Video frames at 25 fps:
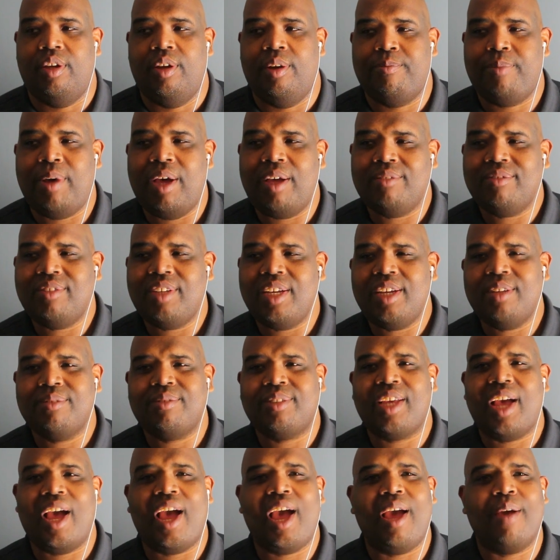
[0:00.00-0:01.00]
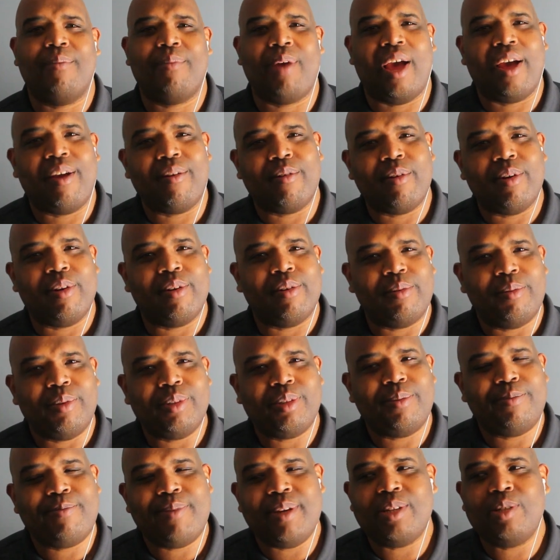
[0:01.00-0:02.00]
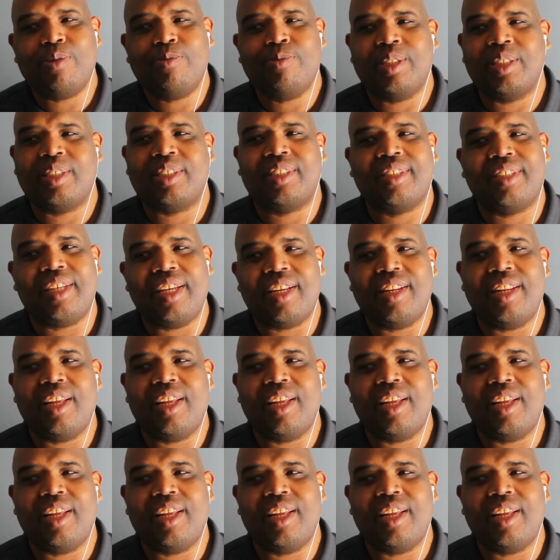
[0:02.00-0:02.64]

About damn time, Iroh. What the thing been sitting